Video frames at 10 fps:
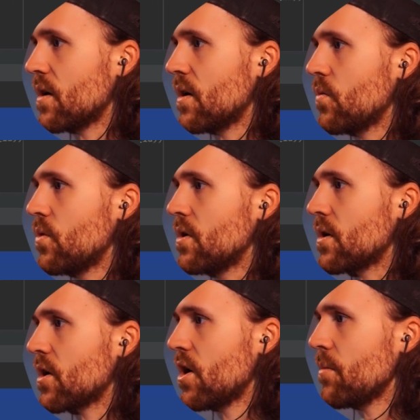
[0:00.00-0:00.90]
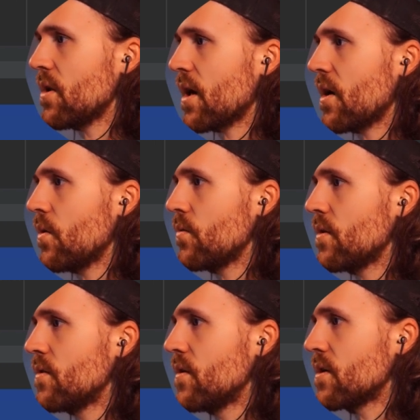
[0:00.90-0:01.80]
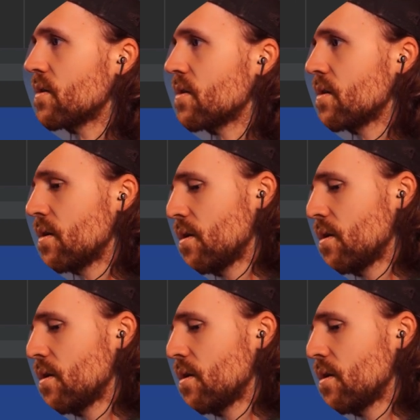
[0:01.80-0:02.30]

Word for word: I will comment out this